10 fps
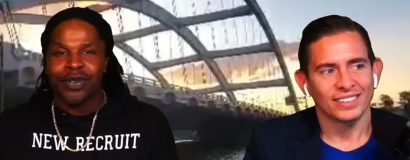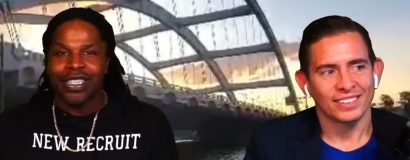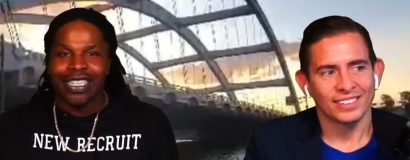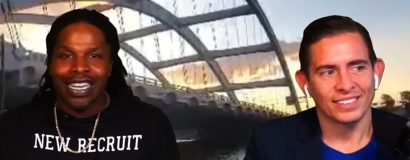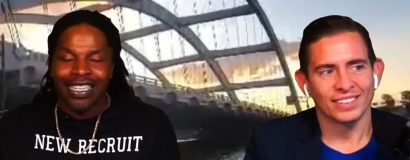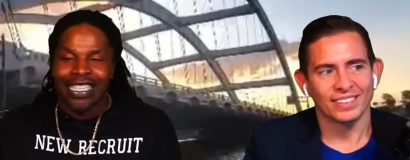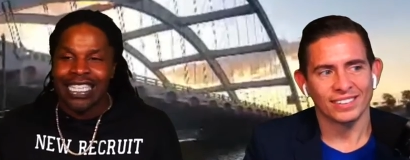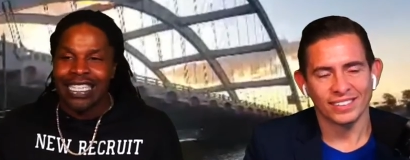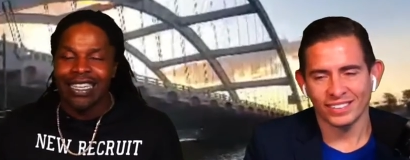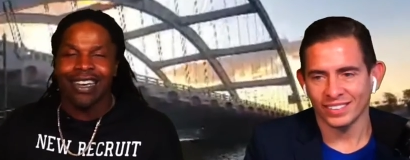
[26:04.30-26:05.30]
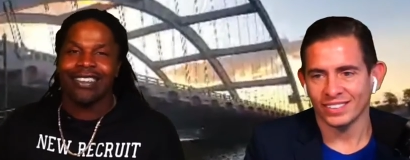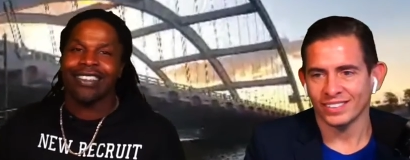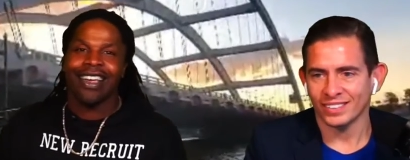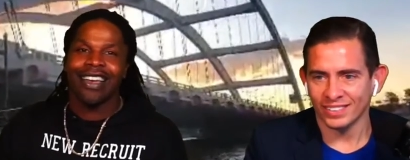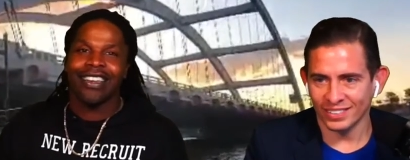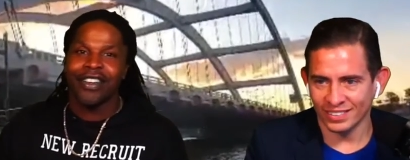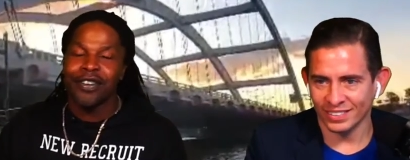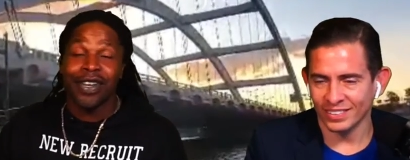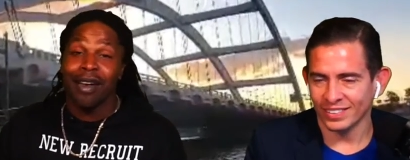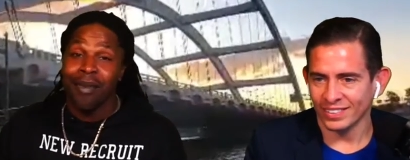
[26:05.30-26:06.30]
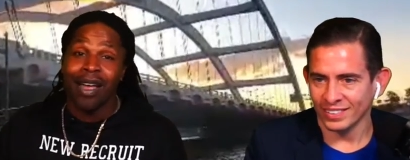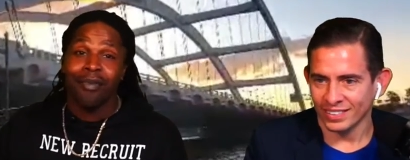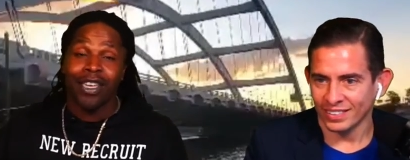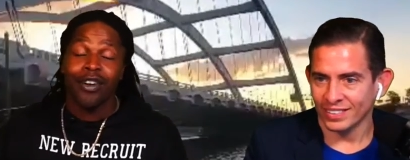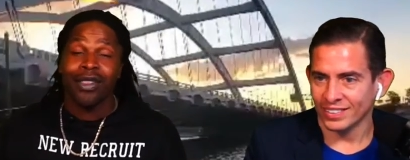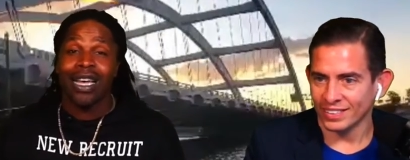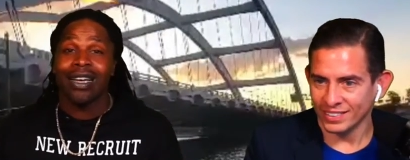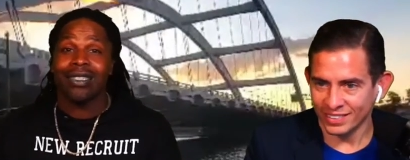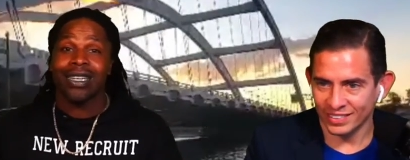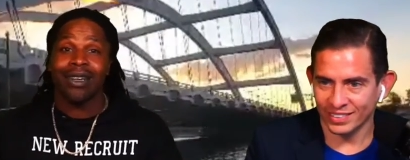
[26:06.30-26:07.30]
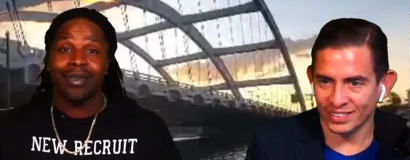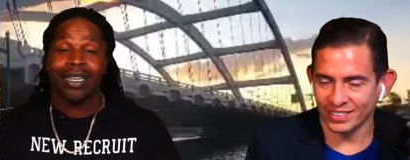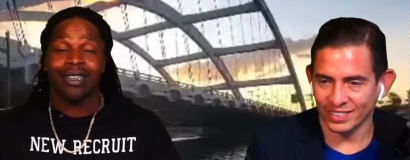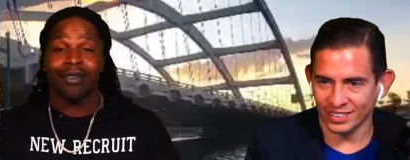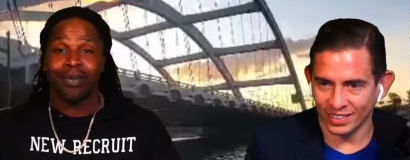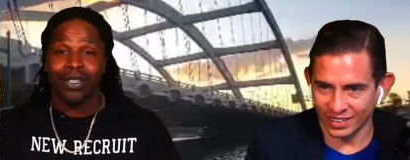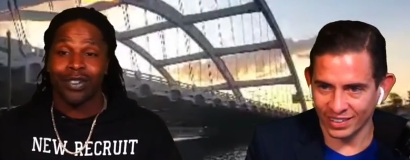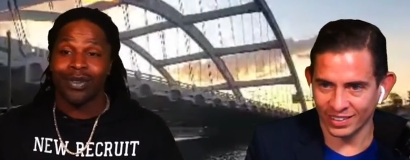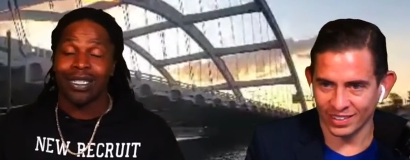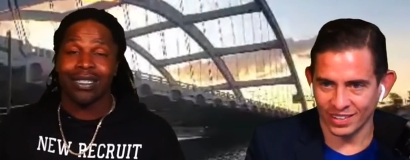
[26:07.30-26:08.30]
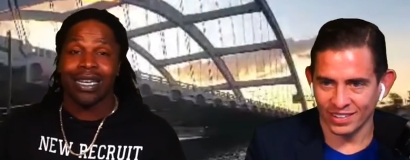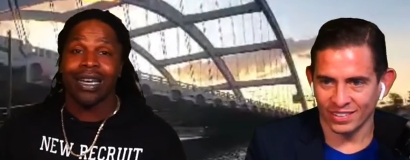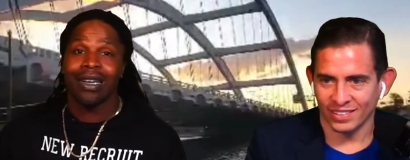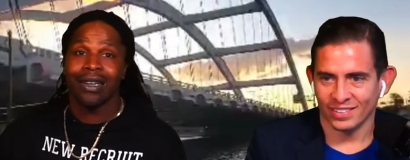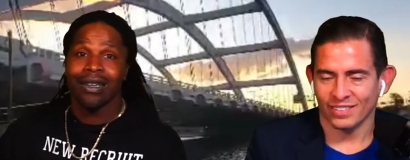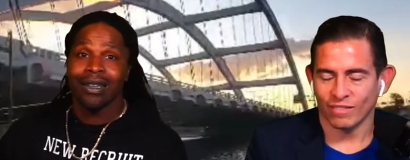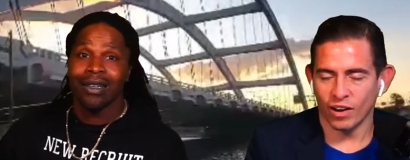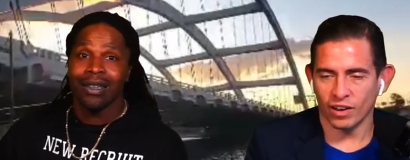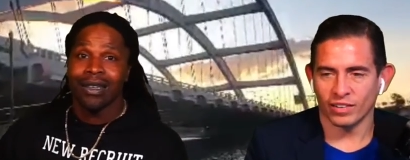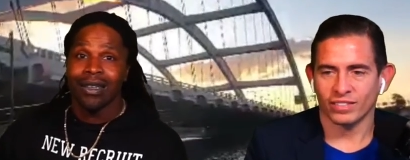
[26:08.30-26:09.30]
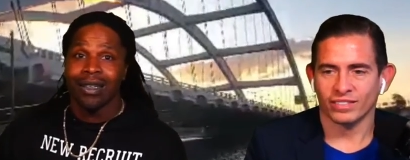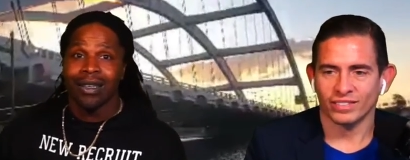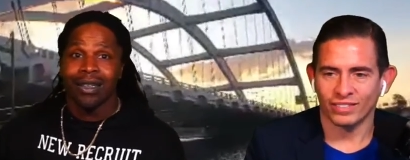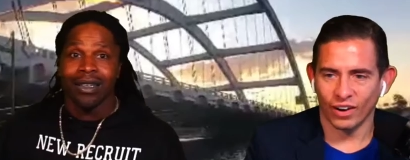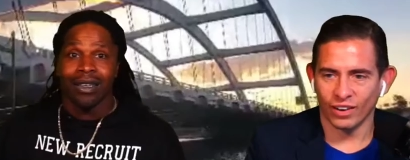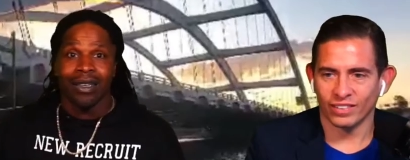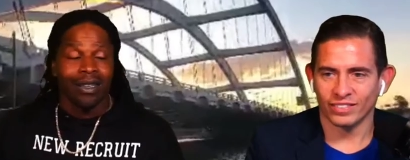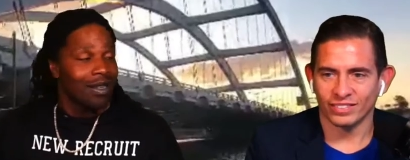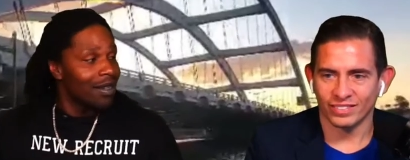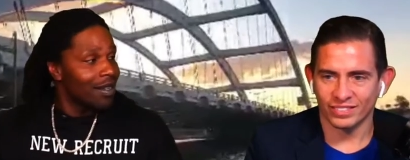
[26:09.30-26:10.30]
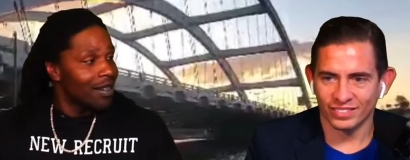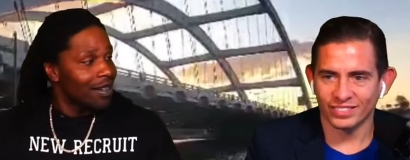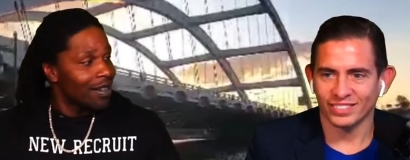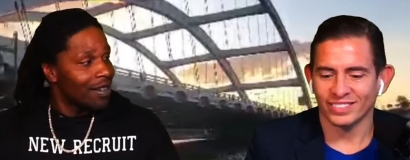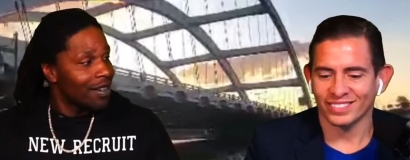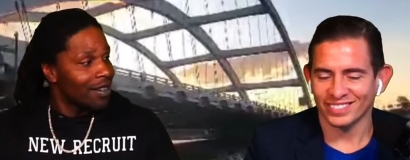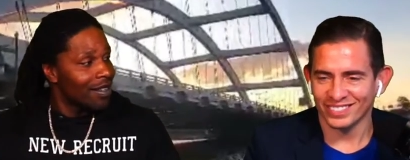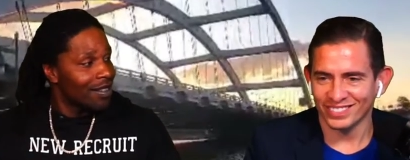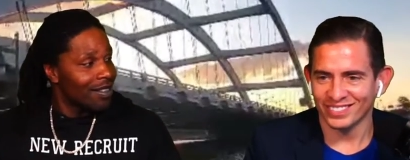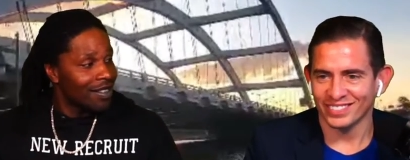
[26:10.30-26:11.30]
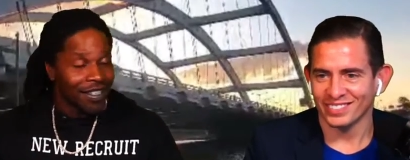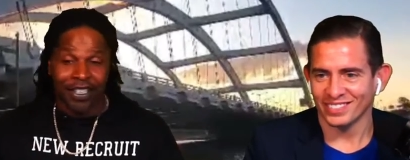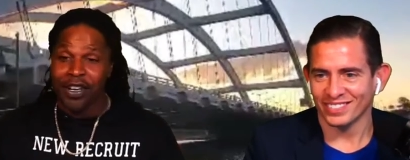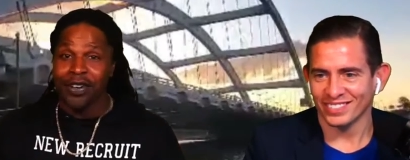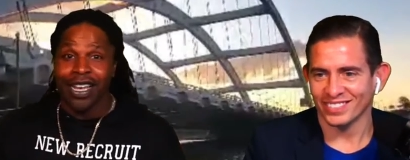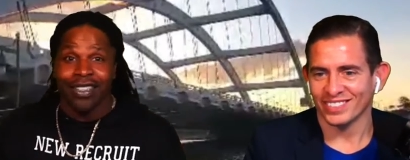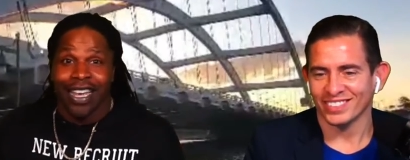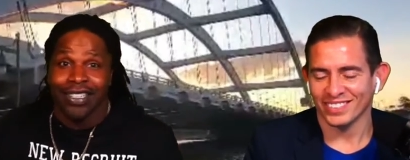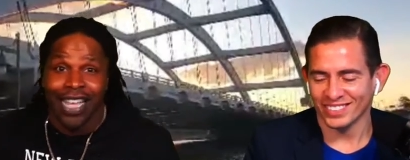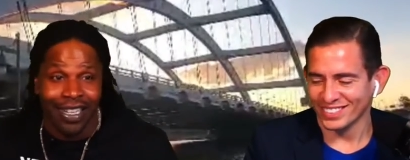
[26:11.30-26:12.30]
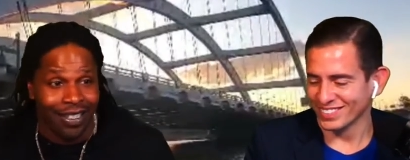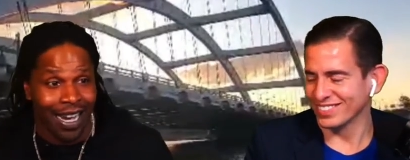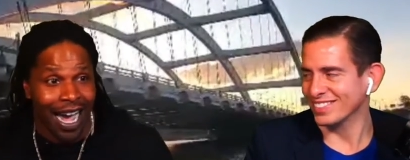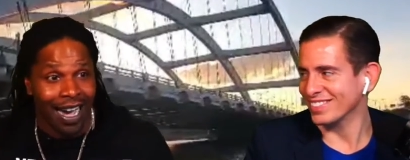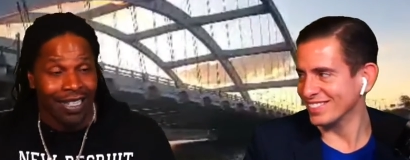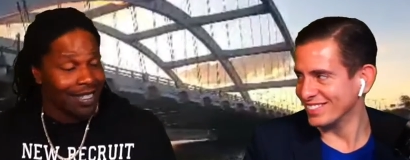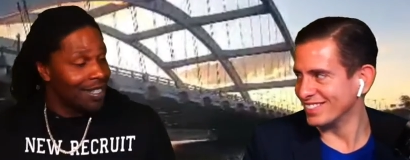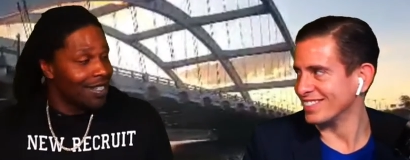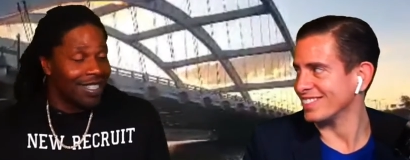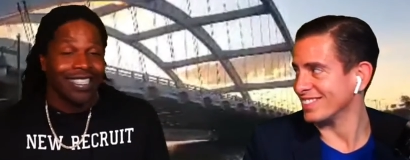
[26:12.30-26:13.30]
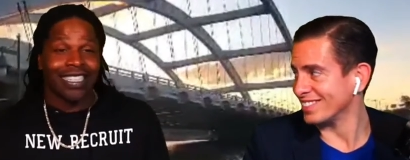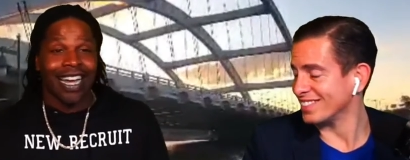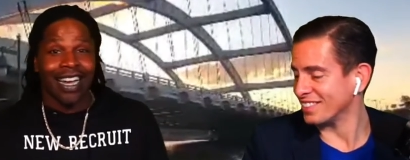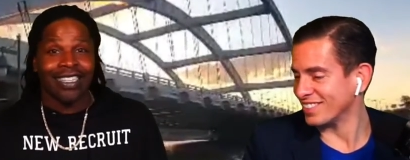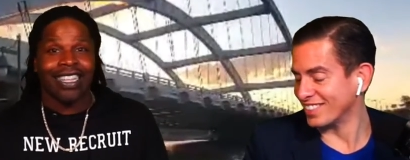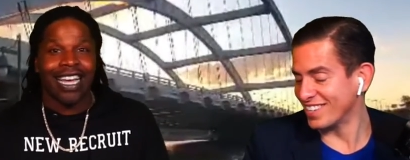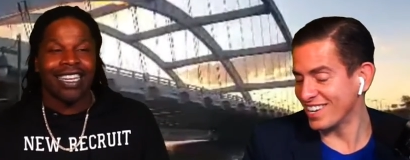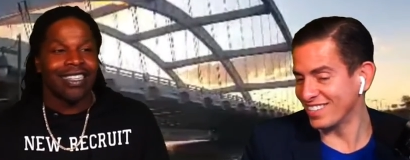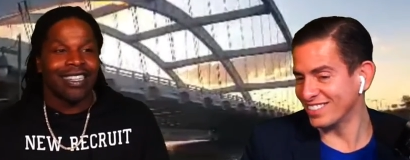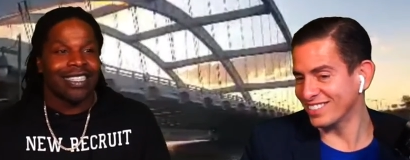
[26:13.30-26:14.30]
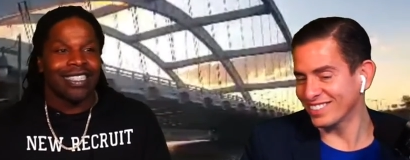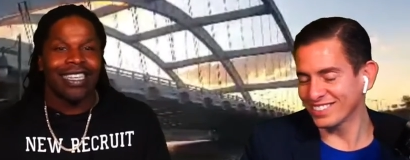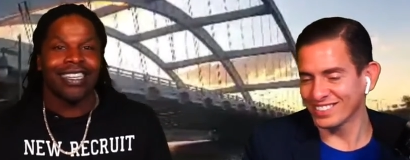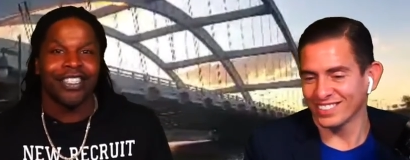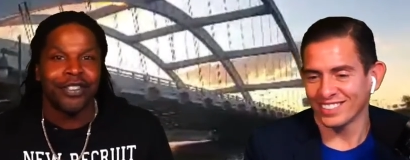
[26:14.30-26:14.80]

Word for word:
Speaker 1: with Jay Z, that's like, yo, that might be your last time taking a picture with this cat.
Speaker 2: Right, right.
Speaker 1: You know that that that's the honest. This this guy like yeah. he doesn't need